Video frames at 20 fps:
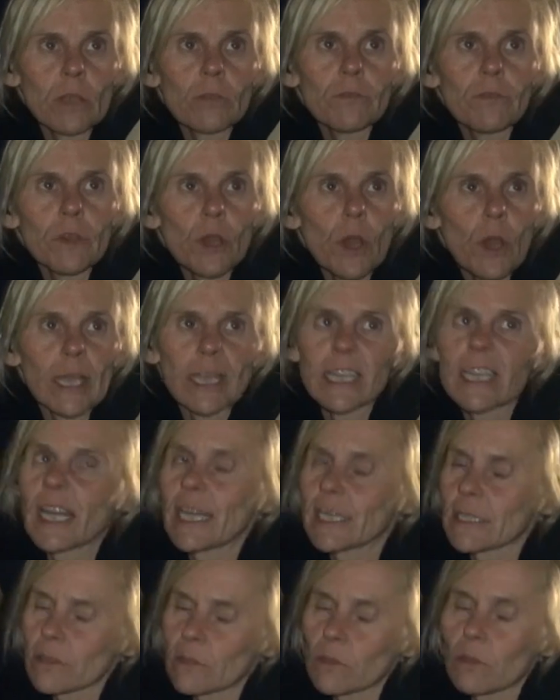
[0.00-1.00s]
overnight in
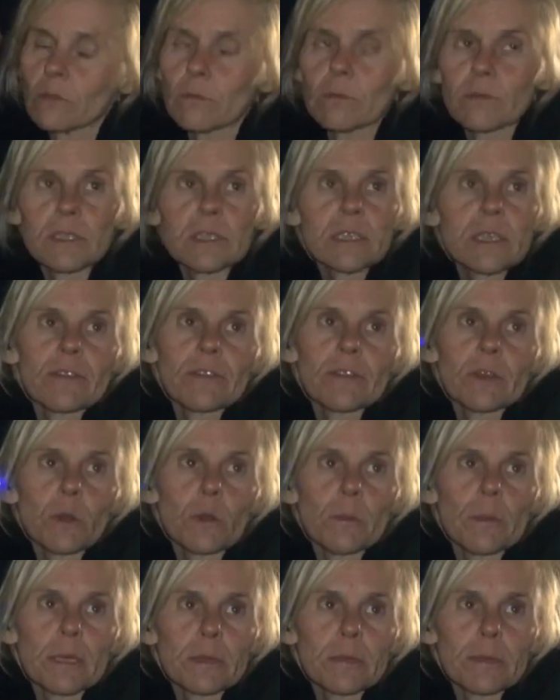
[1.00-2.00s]
case they've got stuff they're
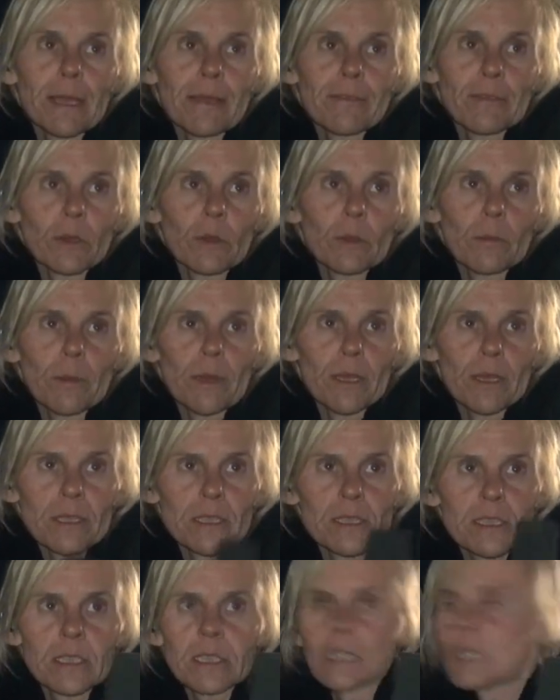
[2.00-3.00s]
not meant to have on the bus. Really